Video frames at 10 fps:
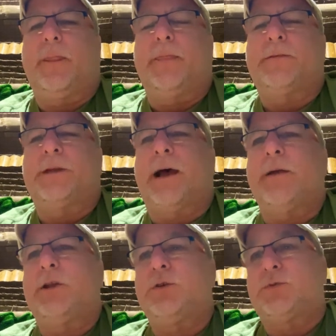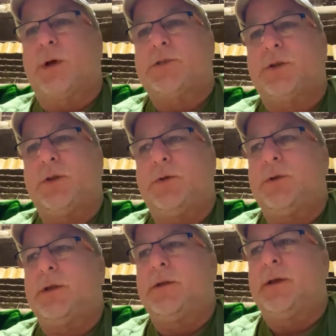See, I use Western
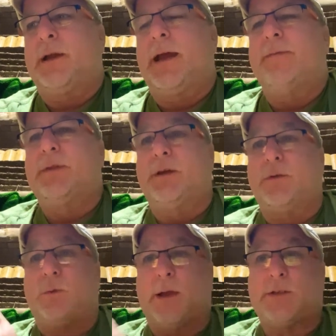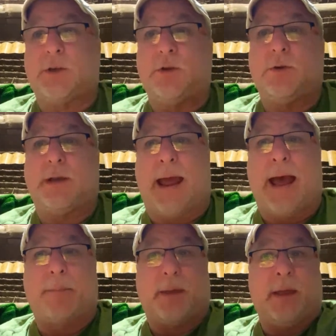Union, and I have the Western Union
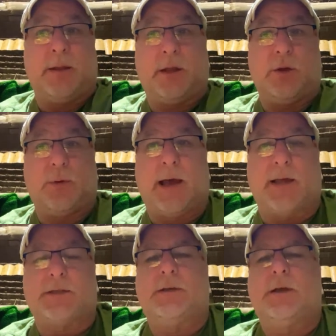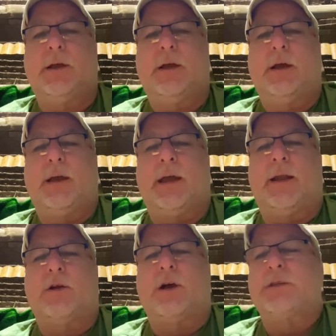app in the U.S., and
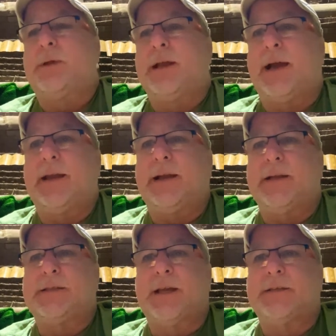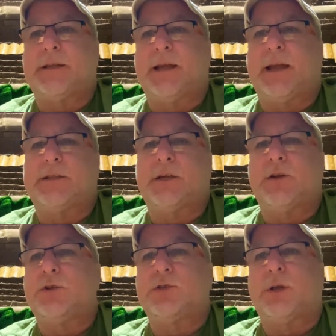it costs me 99 cents, and it gets here
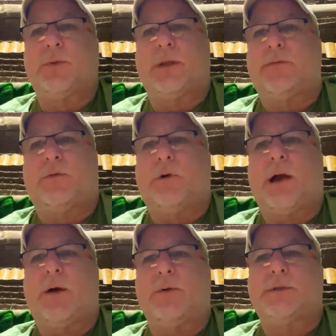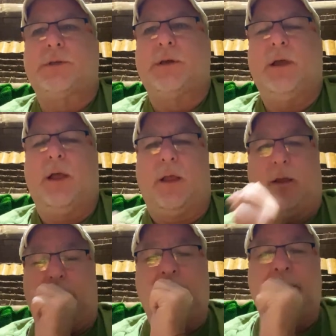usually within 4 hours.
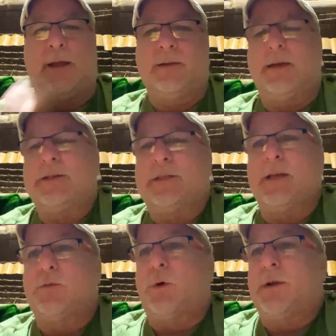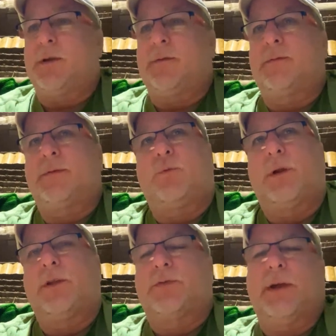It says 1
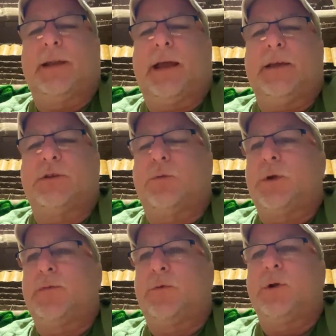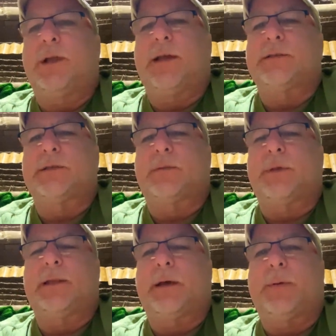to 3 days or 1 to 4 days or something
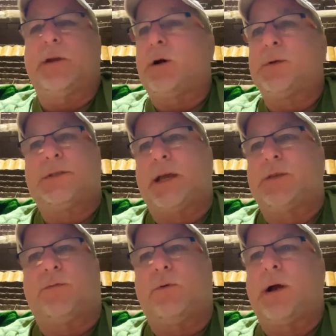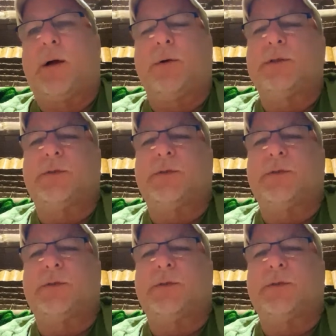like that, but it always takes 4 hours.